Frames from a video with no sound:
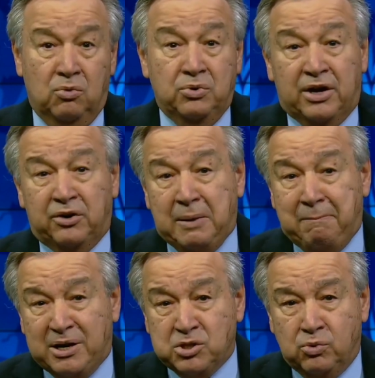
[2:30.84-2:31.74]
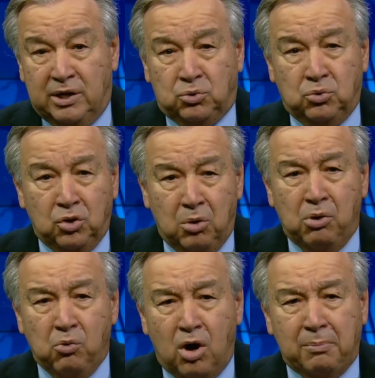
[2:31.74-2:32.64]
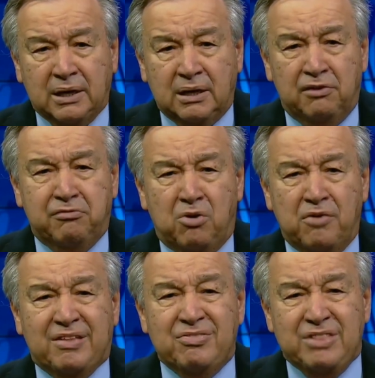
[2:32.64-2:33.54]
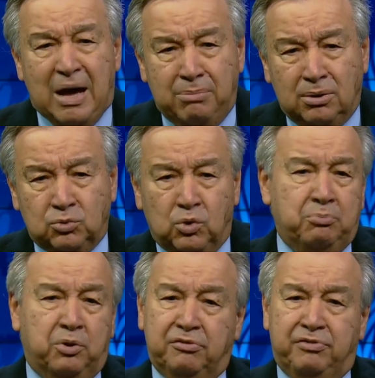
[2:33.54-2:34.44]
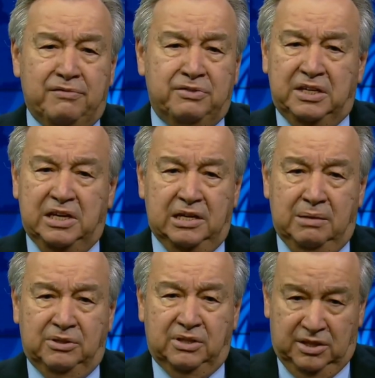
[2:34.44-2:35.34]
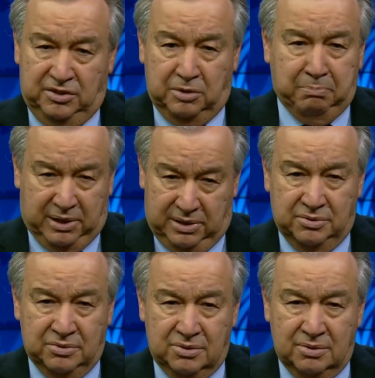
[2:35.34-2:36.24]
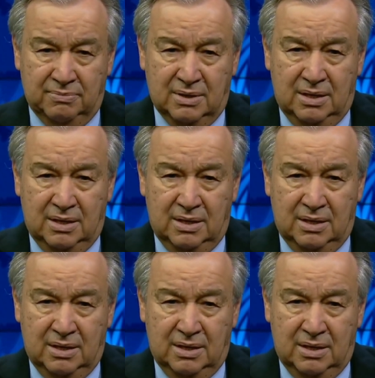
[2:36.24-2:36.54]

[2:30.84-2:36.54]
We are on a pathway to global warming of more than double the 1.5-degree limit agreed in Paris.